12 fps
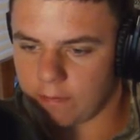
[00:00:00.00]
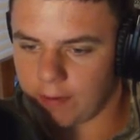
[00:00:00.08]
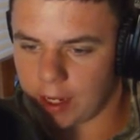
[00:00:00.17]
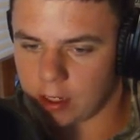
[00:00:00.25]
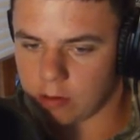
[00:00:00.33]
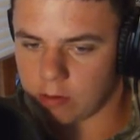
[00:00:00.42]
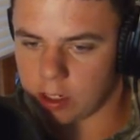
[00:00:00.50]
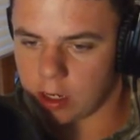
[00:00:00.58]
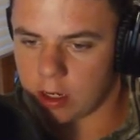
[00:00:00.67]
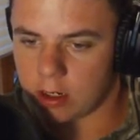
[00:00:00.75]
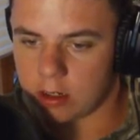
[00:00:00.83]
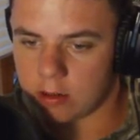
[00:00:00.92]
an event going
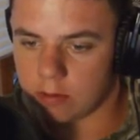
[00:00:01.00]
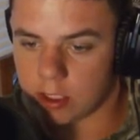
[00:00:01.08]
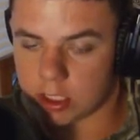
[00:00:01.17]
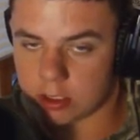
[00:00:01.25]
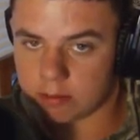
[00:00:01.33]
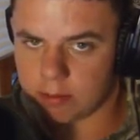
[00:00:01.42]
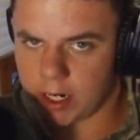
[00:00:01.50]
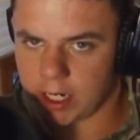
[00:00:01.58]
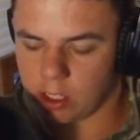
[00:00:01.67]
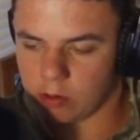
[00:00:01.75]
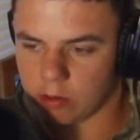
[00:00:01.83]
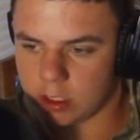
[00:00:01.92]
on, which is
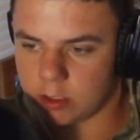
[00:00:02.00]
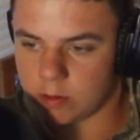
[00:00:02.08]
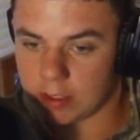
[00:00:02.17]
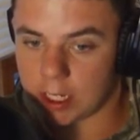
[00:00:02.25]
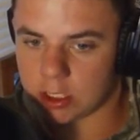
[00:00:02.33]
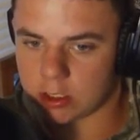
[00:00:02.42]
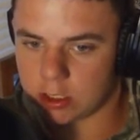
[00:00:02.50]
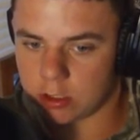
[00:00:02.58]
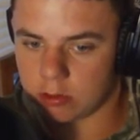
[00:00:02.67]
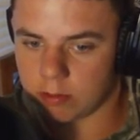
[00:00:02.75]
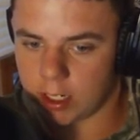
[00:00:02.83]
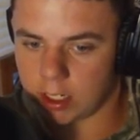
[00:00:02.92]
Mining Wars. We actually
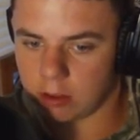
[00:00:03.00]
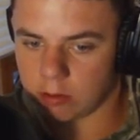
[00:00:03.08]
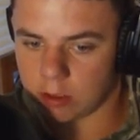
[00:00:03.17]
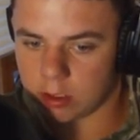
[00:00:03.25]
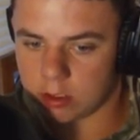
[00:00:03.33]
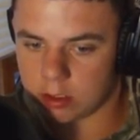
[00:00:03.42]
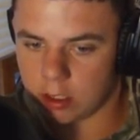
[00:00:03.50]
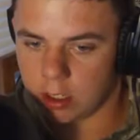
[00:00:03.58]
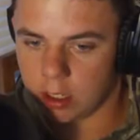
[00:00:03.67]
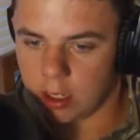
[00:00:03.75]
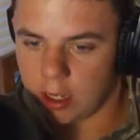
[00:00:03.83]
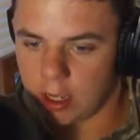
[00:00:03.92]
do Mining Wars.
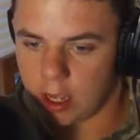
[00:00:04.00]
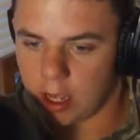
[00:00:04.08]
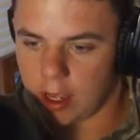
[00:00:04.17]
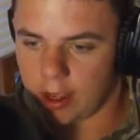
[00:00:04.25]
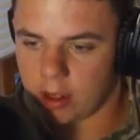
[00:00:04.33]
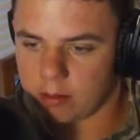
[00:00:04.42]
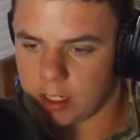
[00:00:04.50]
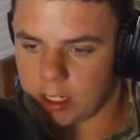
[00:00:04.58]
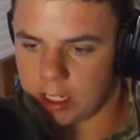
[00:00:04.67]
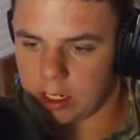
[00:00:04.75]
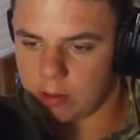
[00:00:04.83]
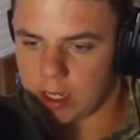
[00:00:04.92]
Um, in
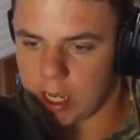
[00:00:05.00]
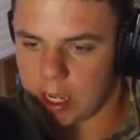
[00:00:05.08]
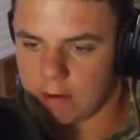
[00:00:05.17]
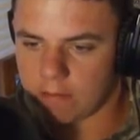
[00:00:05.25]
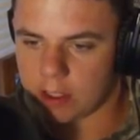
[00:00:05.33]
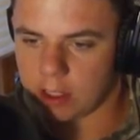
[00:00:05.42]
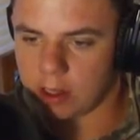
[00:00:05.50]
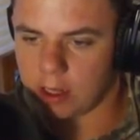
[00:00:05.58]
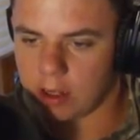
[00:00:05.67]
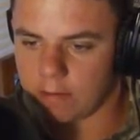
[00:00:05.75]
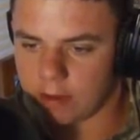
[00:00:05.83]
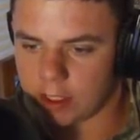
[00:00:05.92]
here, we have the
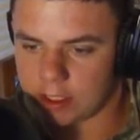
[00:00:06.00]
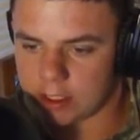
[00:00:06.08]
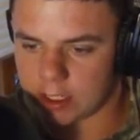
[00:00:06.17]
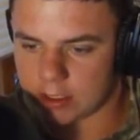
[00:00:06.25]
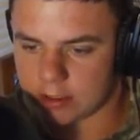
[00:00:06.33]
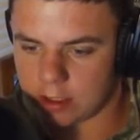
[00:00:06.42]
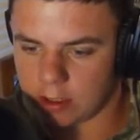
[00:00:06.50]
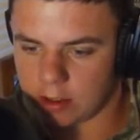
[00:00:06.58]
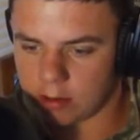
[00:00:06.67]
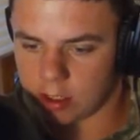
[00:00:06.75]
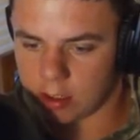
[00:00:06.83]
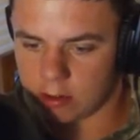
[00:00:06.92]
lovely Tesla
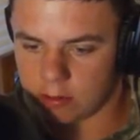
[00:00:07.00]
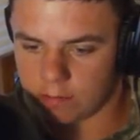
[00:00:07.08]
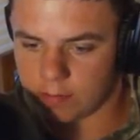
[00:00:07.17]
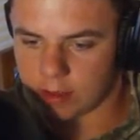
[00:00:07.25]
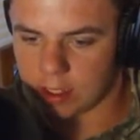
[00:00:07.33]
logo.